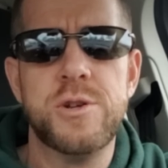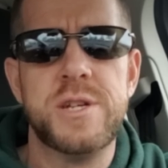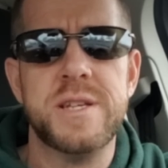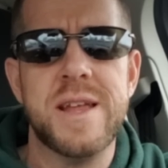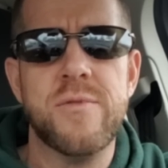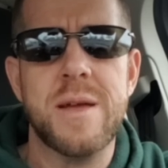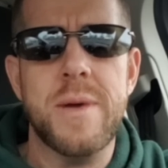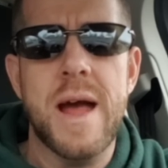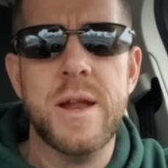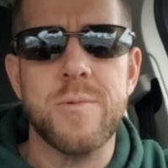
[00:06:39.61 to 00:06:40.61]
she's never
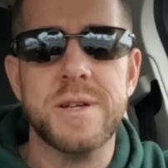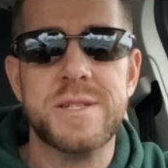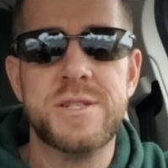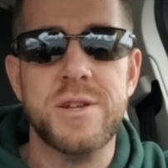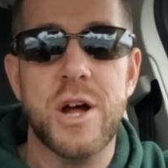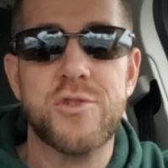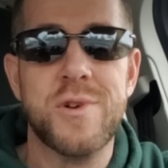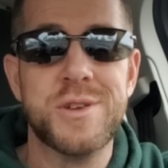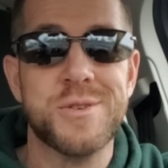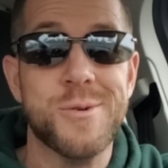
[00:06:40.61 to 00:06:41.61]
given me any reason to not
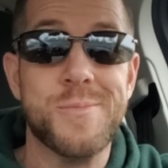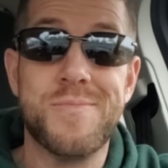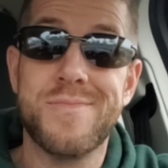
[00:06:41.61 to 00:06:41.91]
trust her.